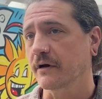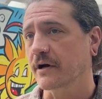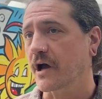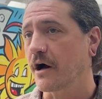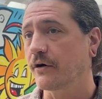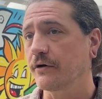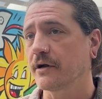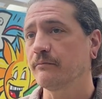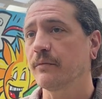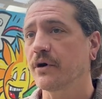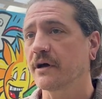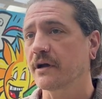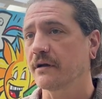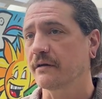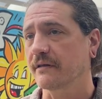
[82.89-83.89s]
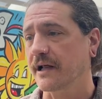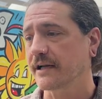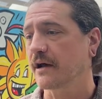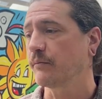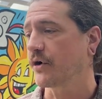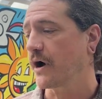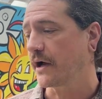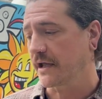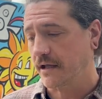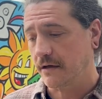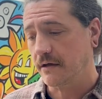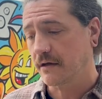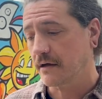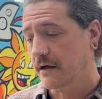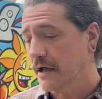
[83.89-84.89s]
or coloring book that I brought
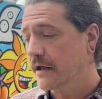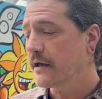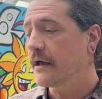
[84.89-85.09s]
here.